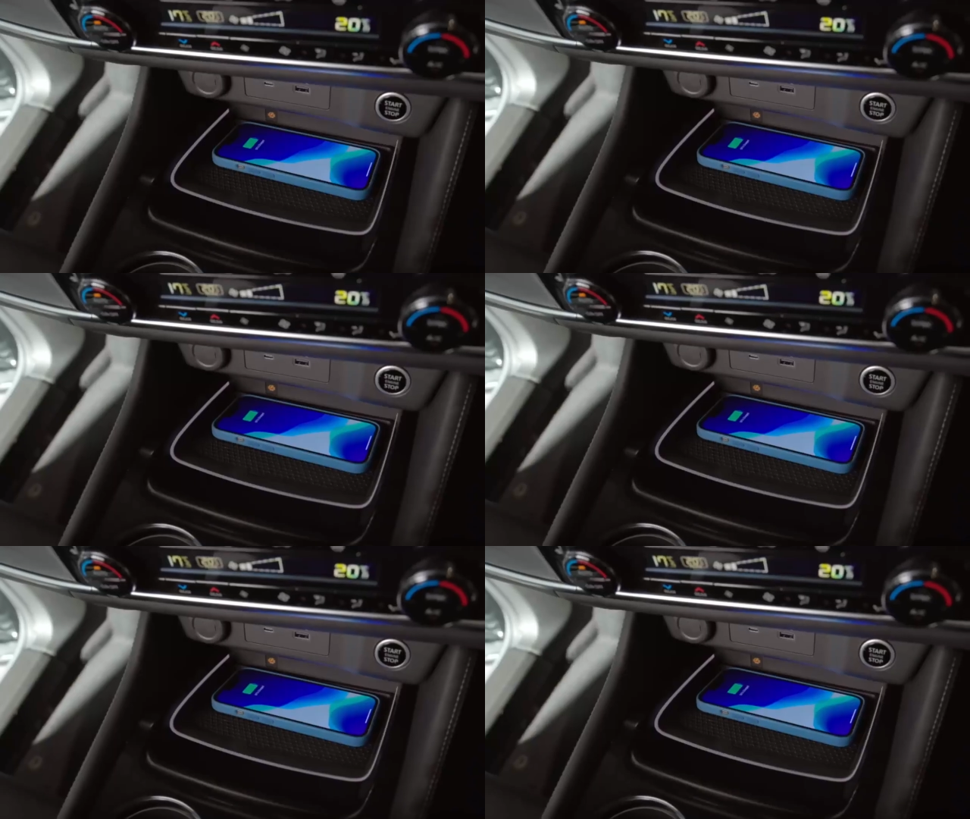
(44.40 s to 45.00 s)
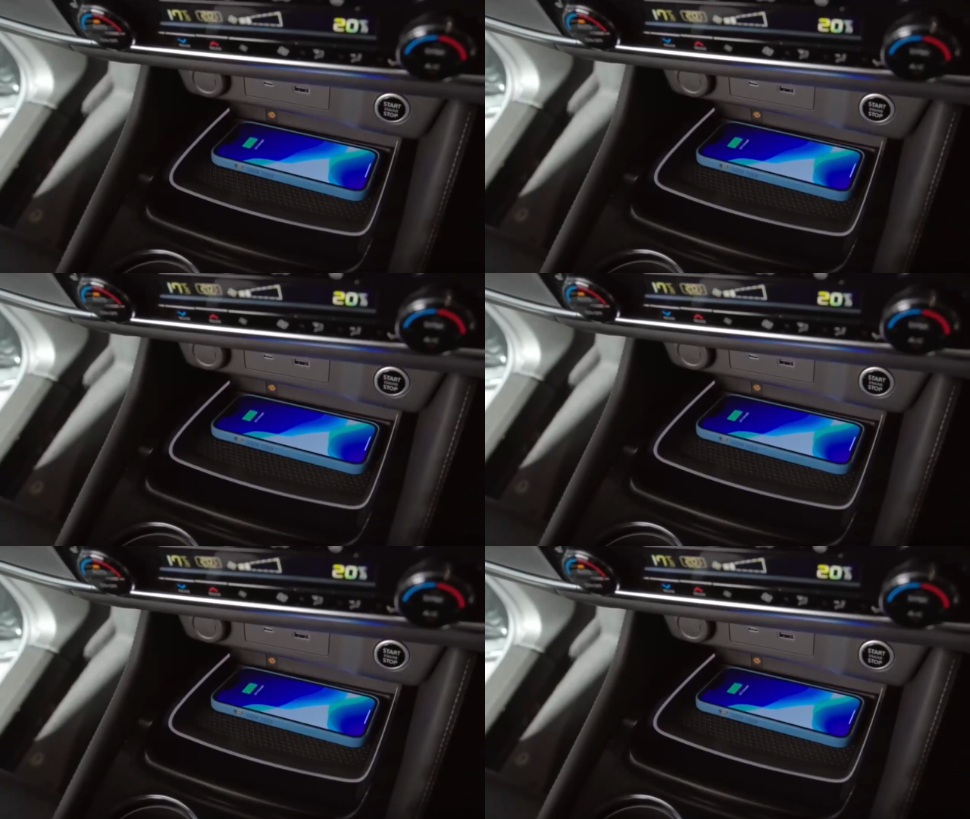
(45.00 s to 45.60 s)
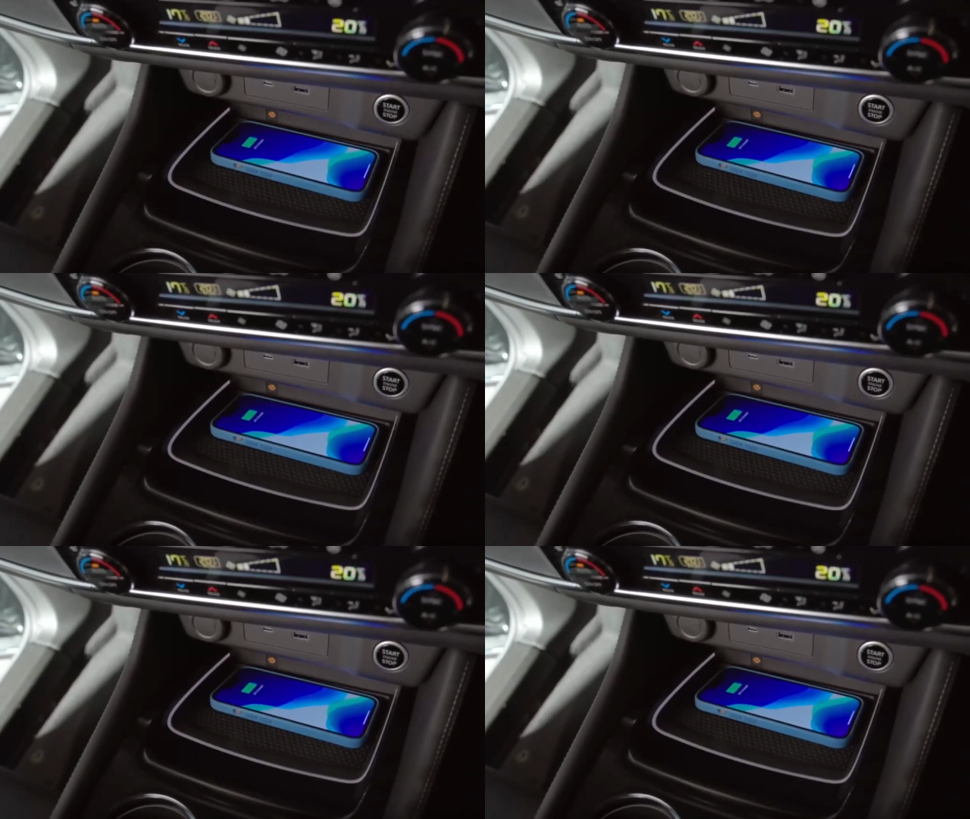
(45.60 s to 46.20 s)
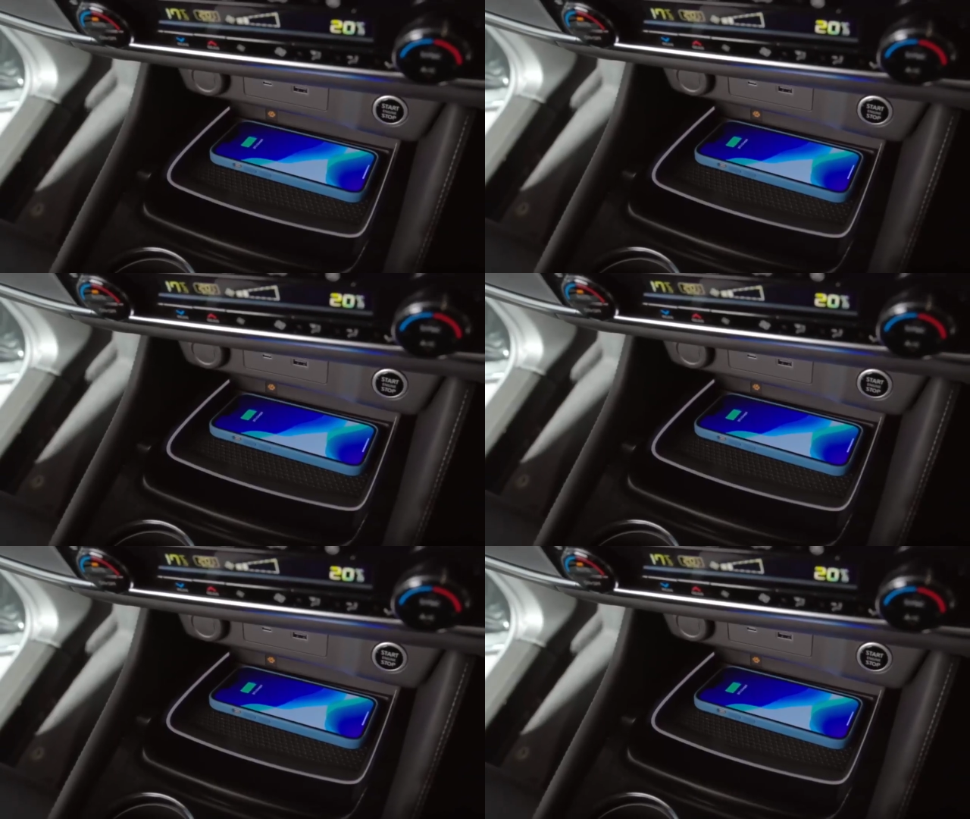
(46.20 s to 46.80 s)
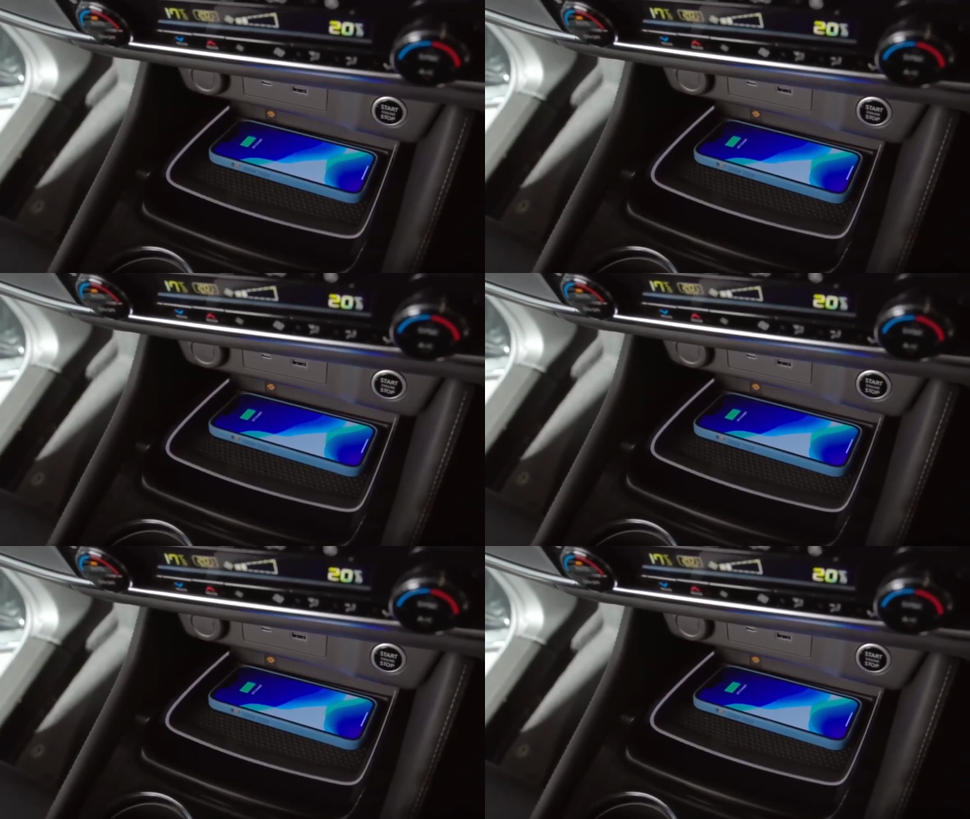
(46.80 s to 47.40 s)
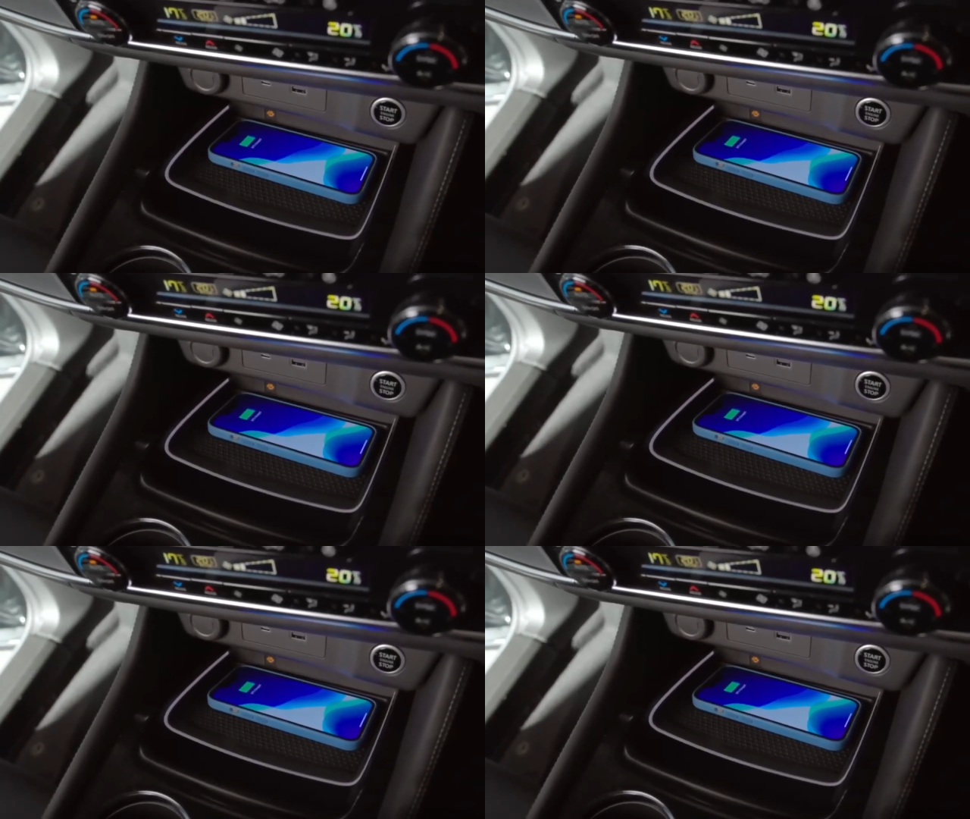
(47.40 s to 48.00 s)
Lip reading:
Nobody's mouth can be seen.